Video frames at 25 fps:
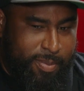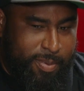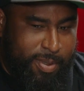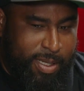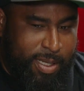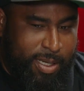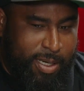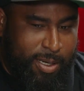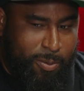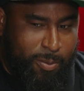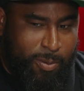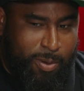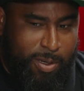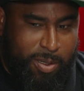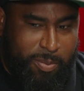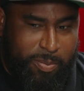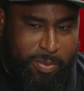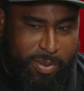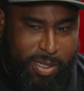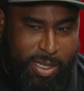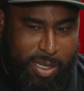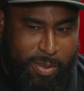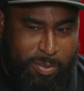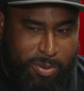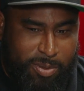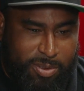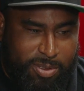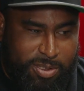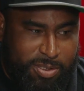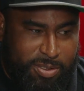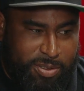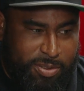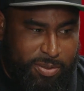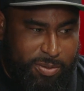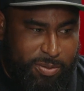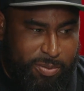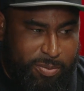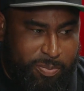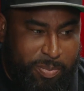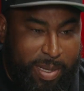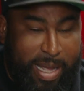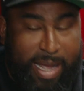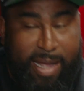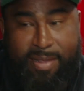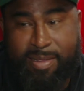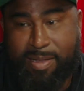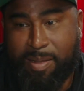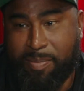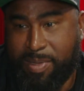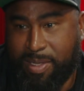And I want to be able to
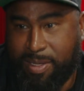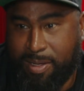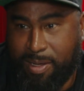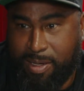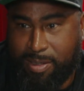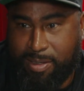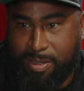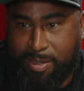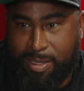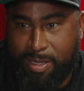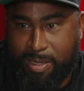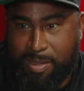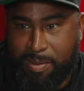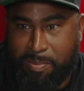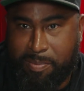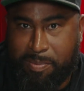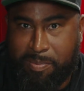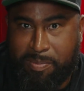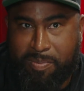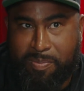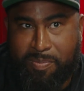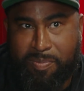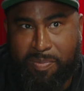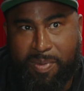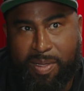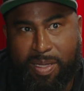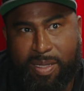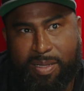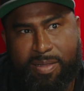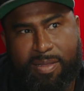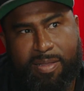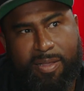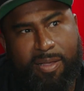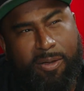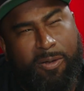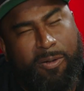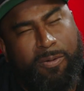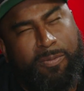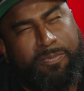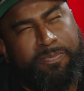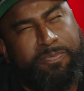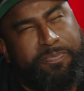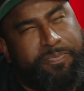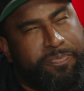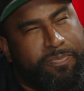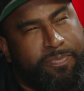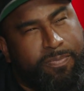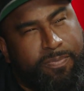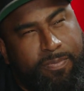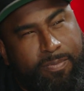pass something on to them. And so
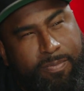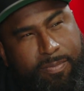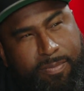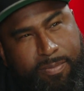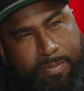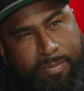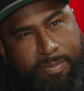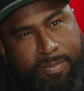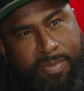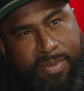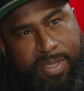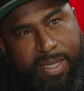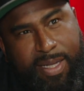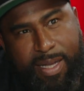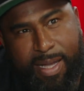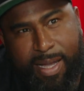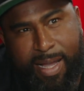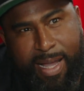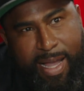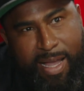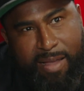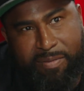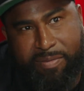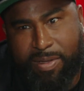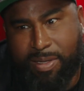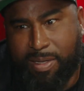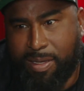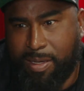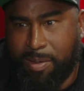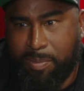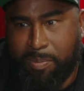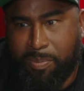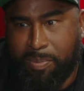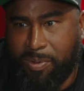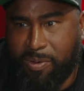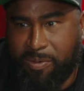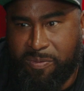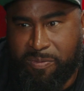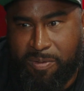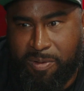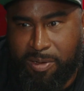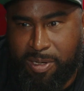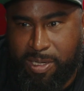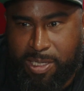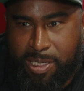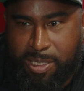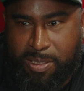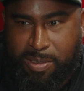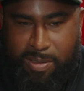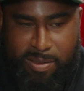having a
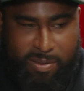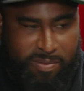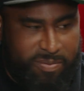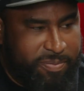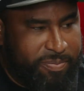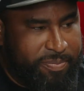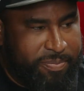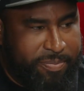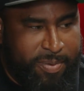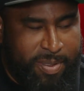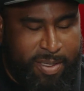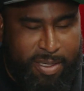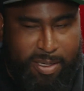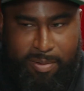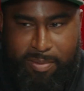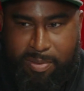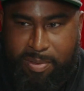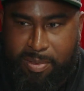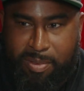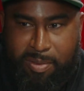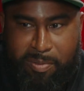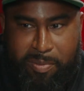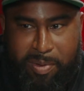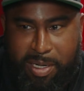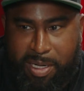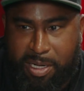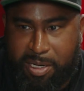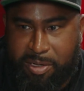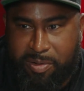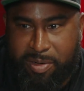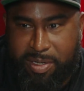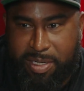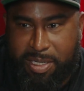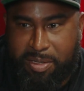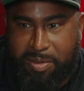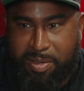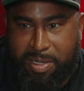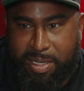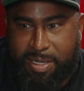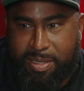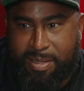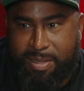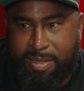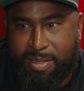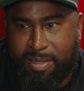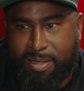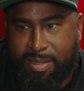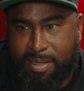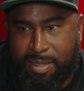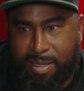portfolio of, you know, 300
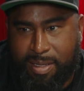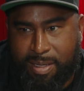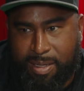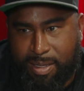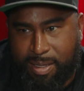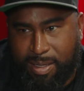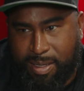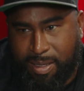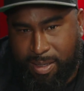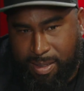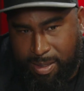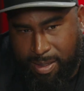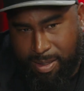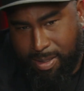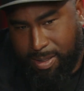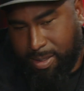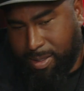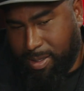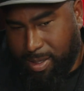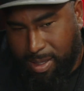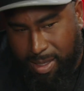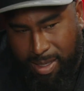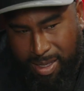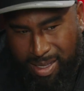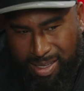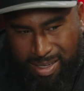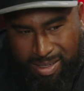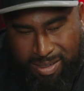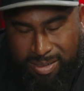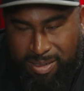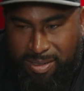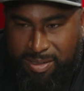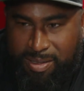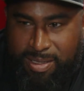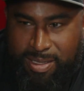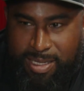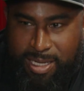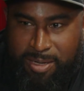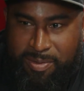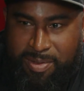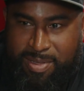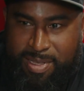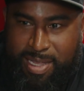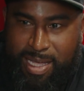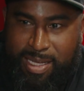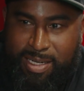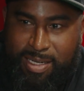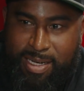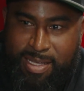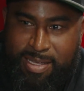units, I don't know that was
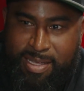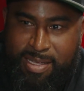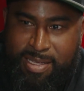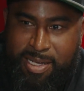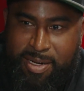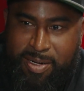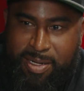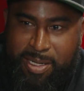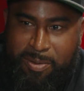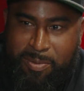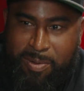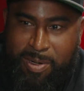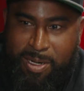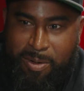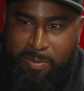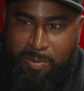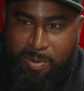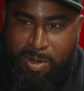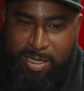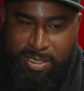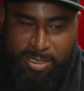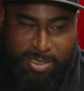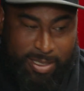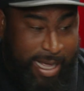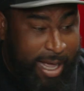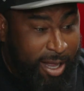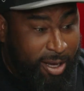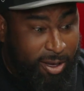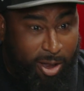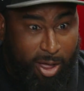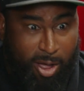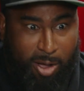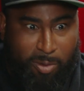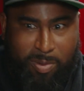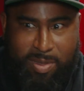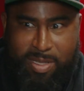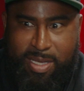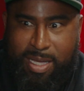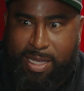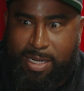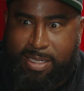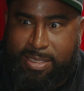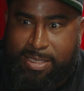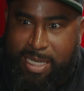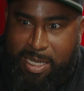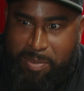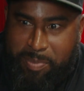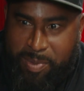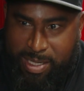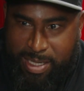like necessarily what I wanted to. How long was it going to
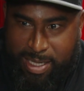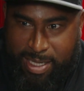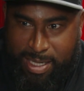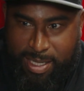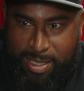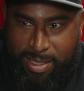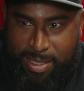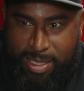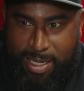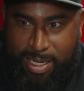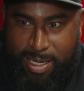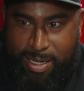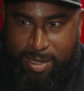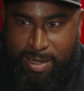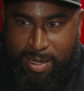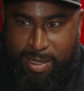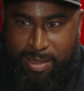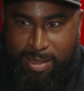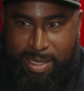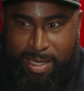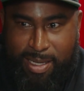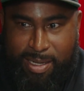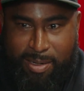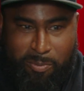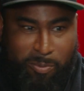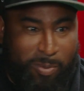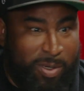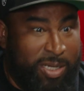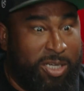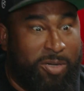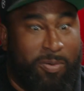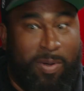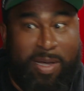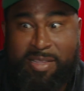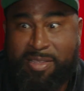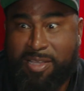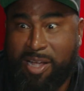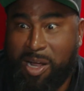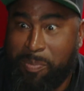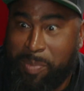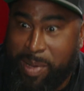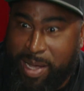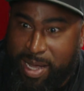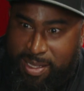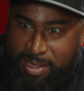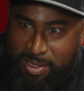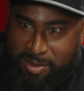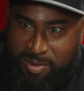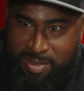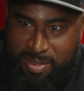take me to get there? And then when do I start
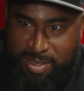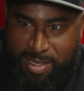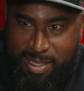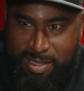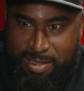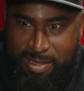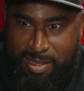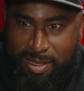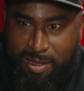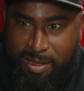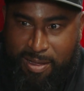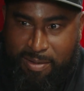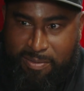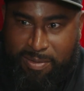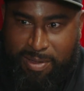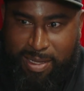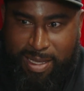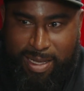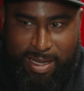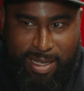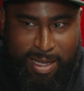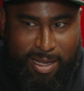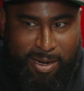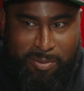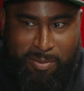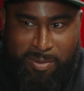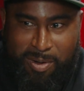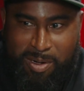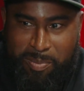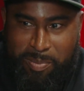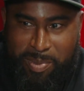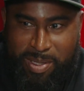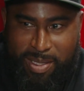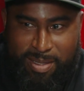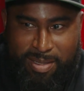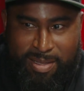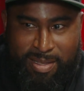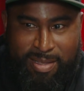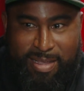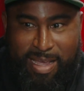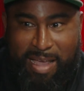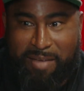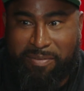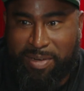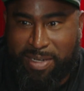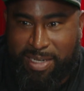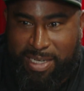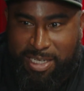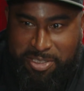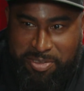paying those things off? Like, I don't want to be
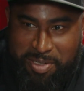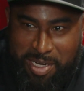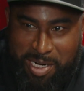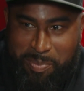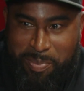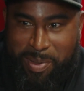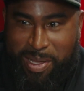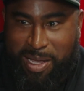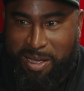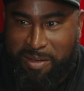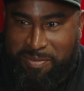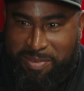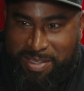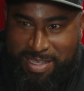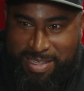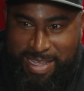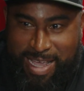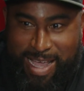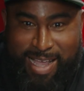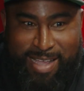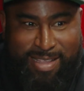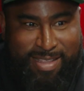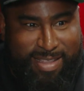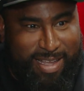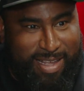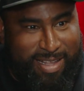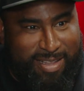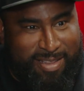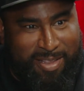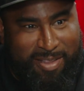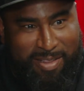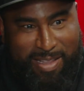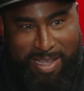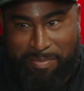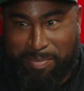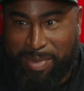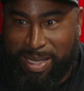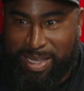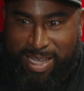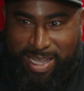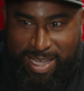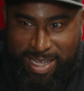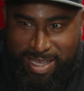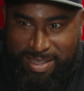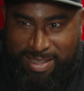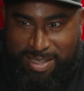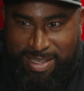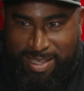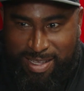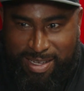70 trying to pay off these assets so that my
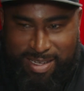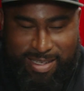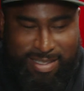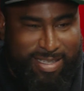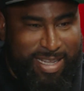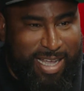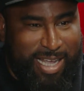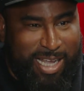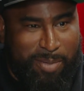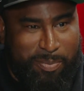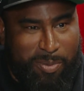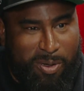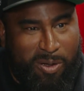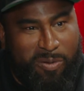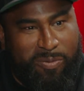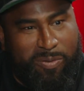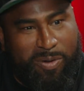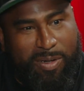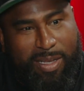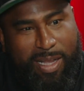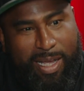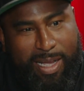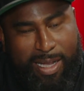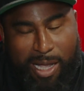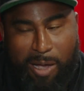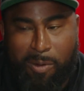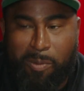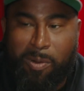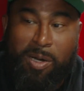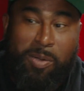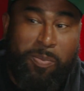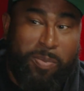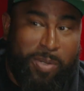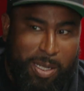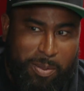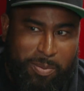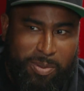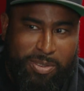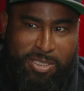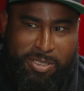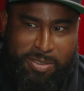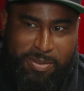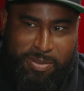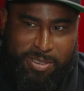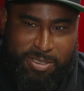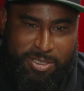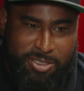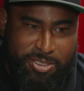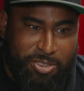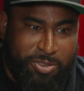kids can take them over. Like, I want to be able to
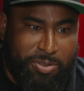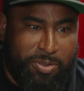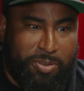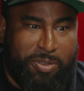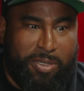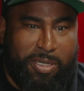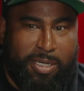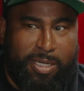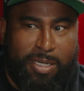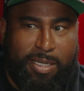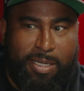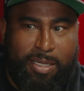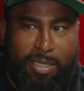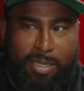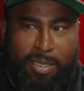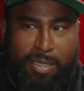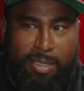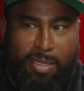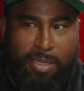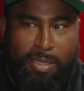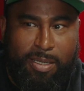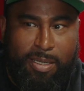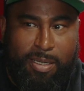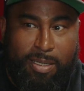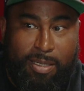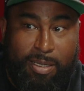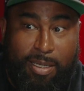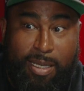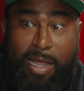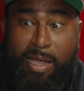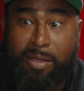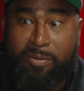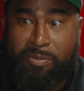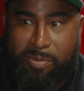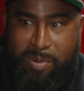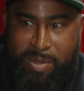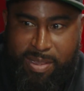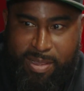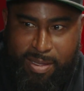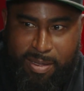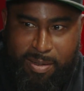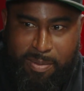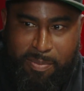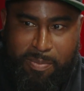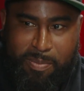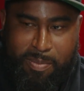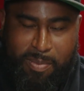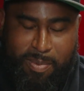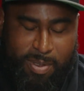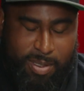enjoy life with
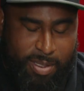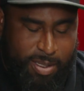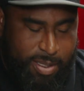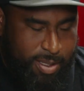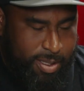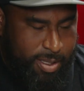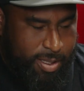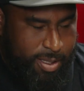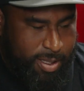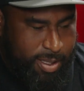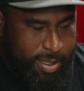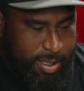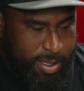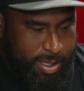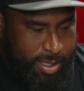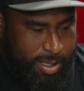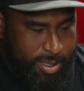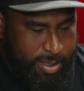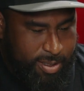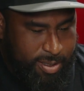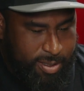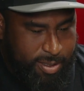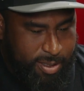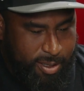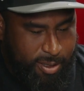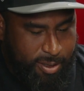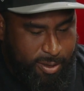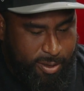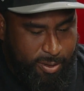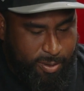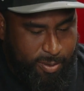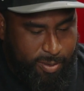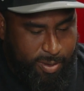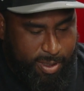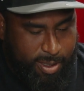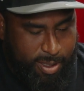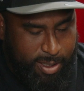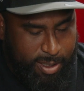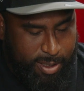them. And so